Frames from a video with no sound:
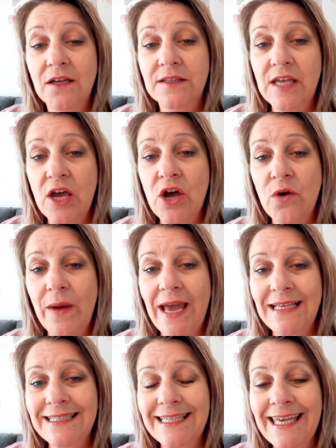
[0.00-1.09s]
So
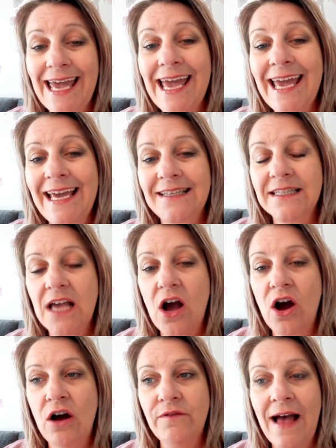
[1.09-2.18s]
it's a case
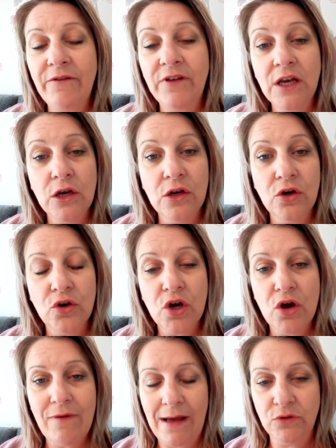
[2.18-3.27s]
of having a look
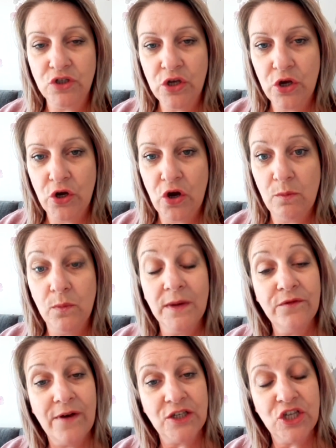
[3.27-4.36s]
around your home
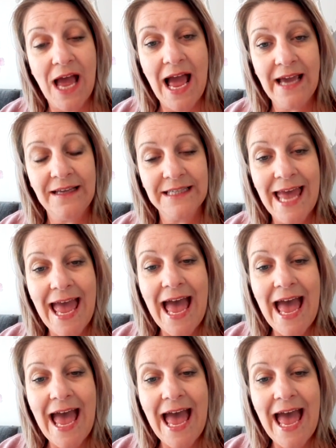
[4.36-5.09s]
with fresh eyes